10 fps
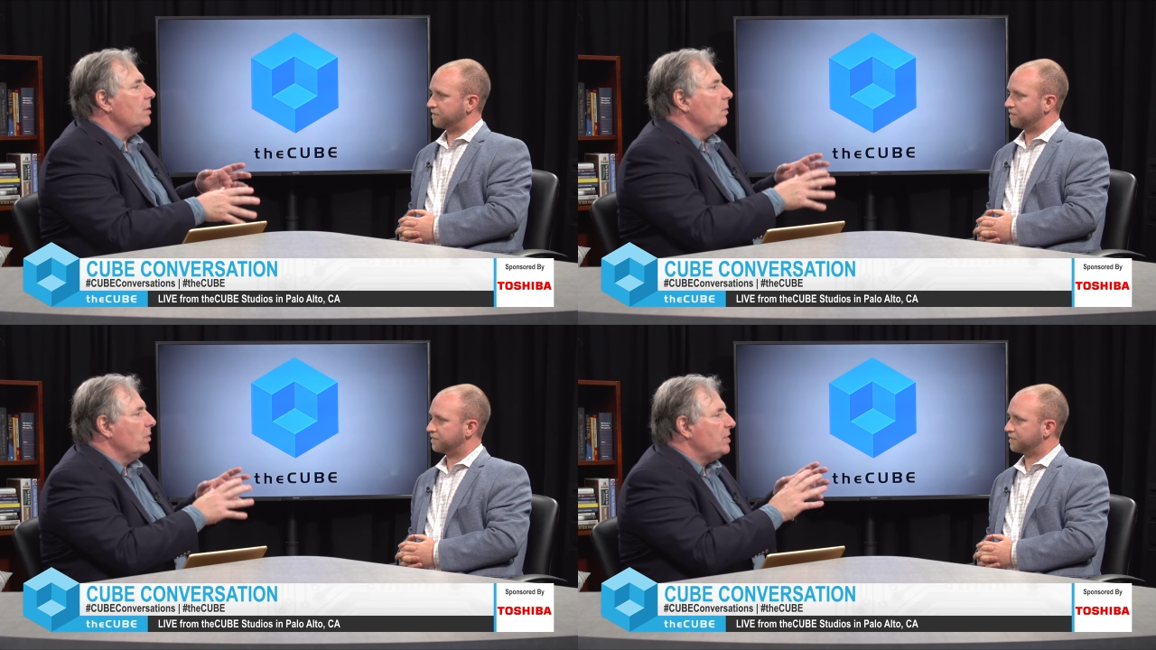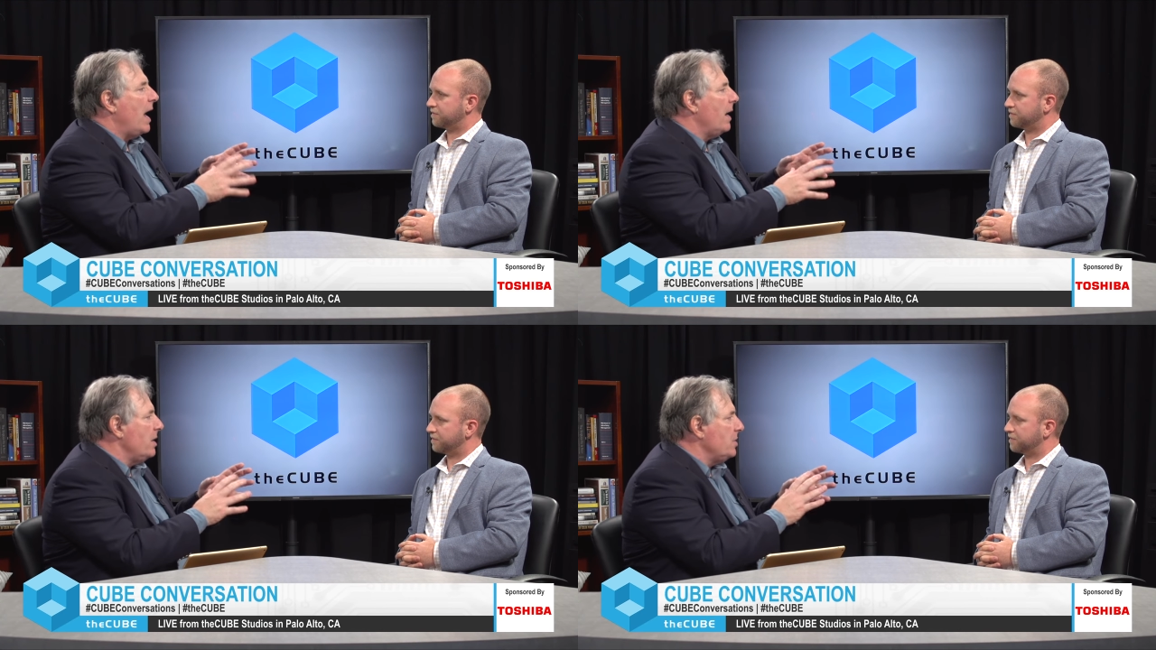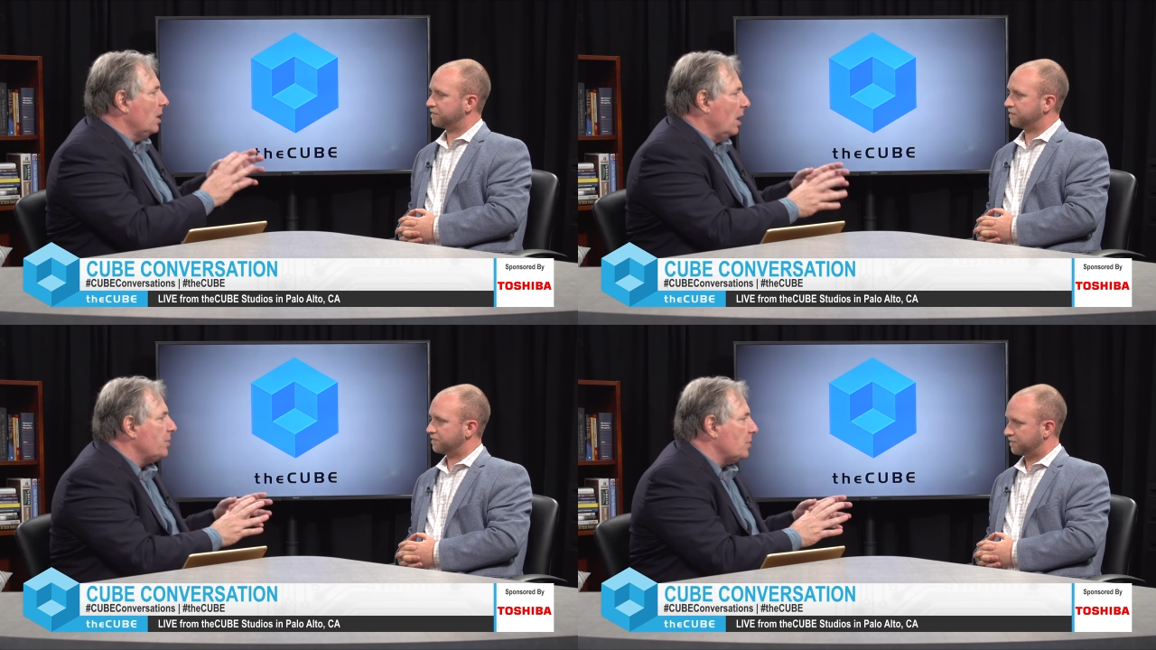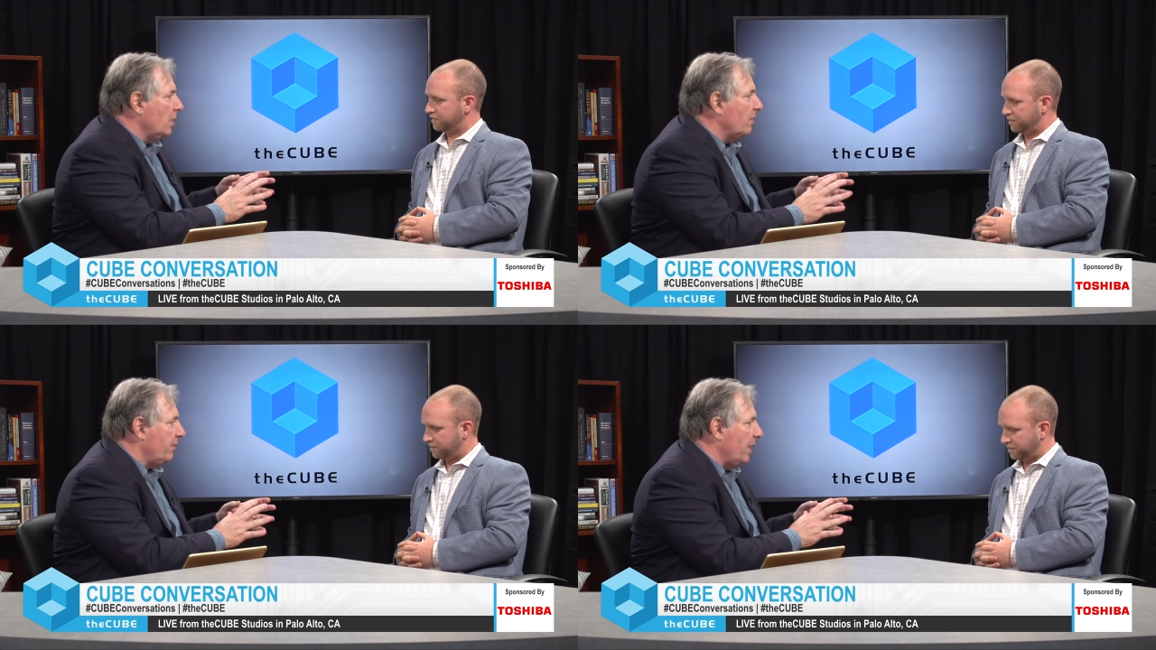Speaker 1: SATA is an electrical
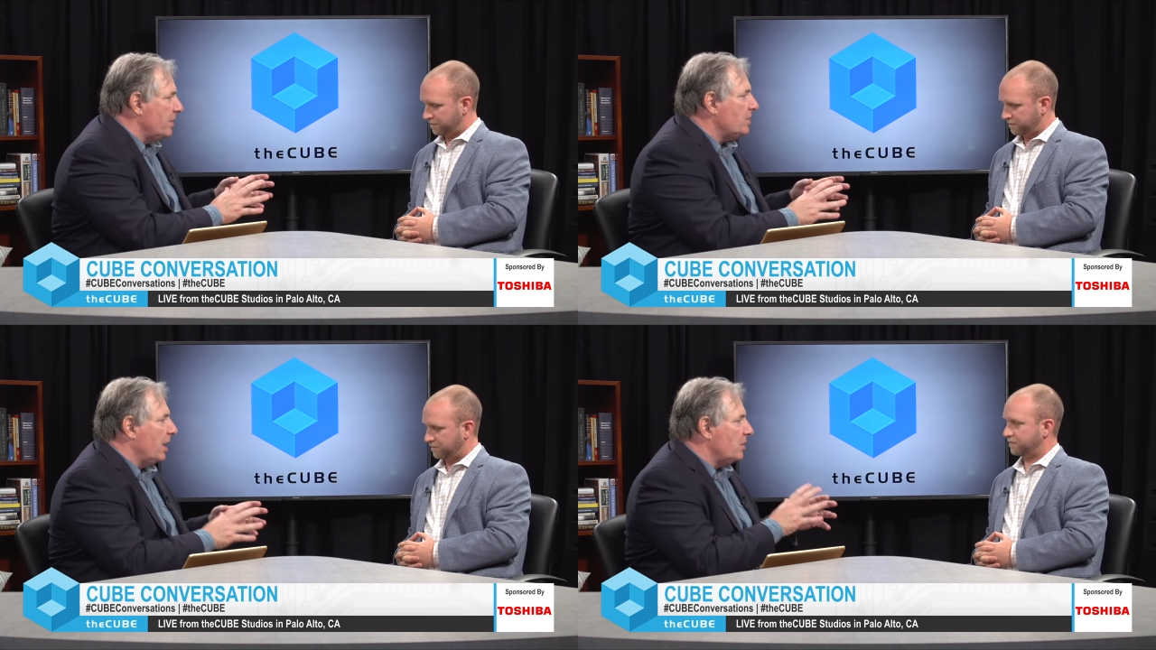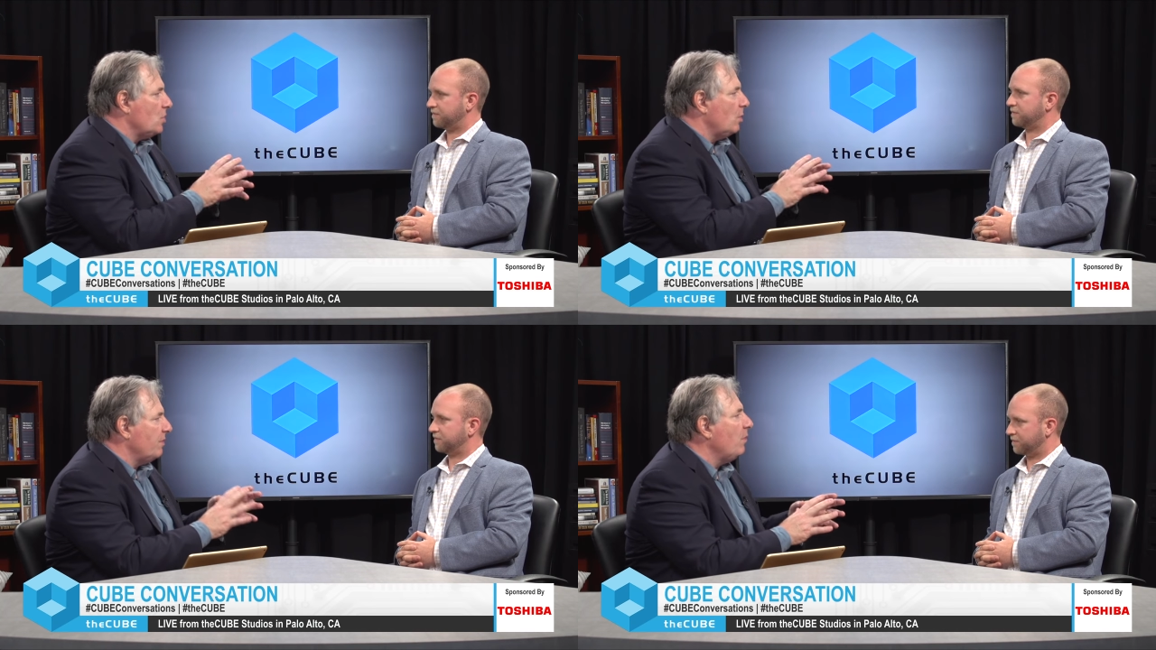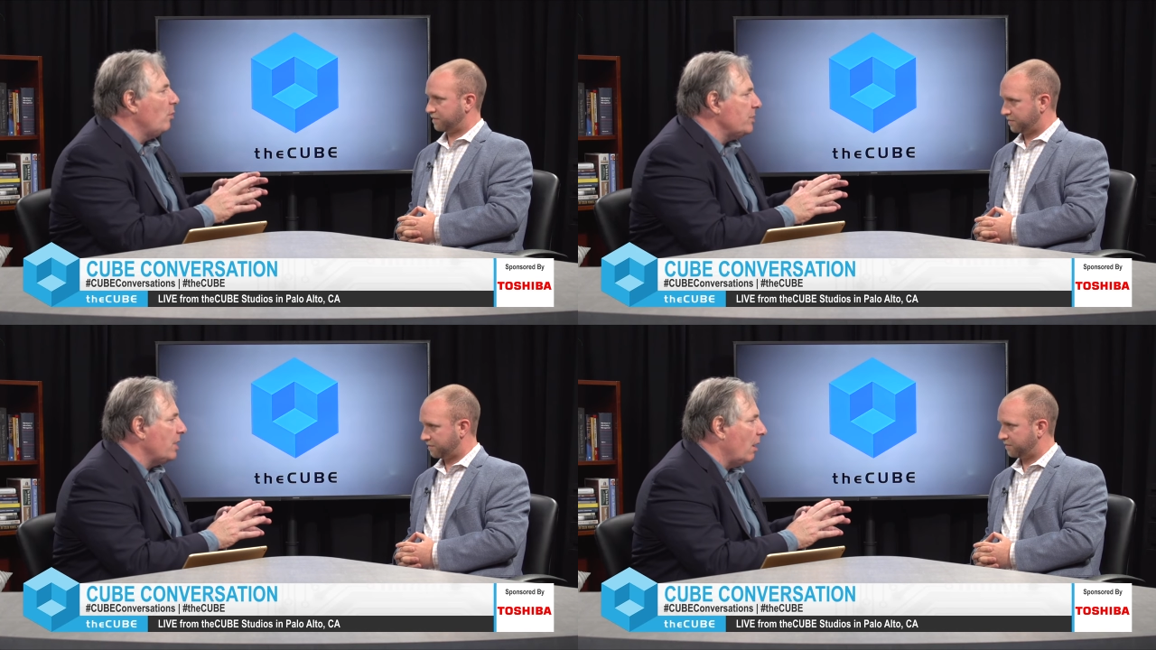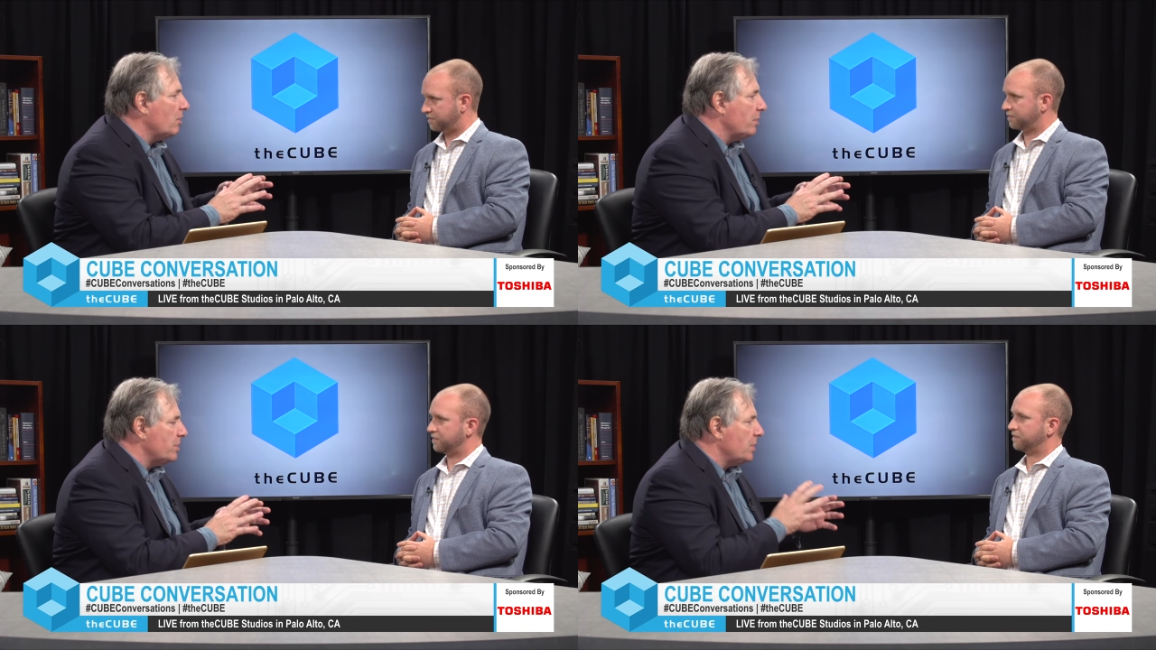interface that has certain performance
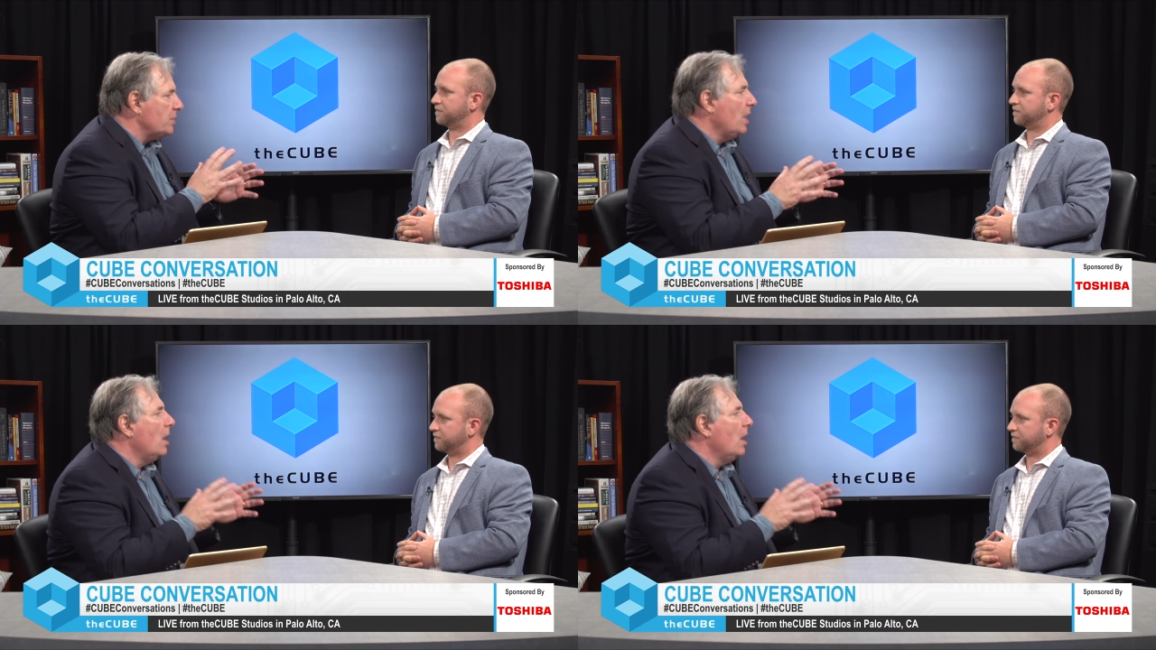characteristics,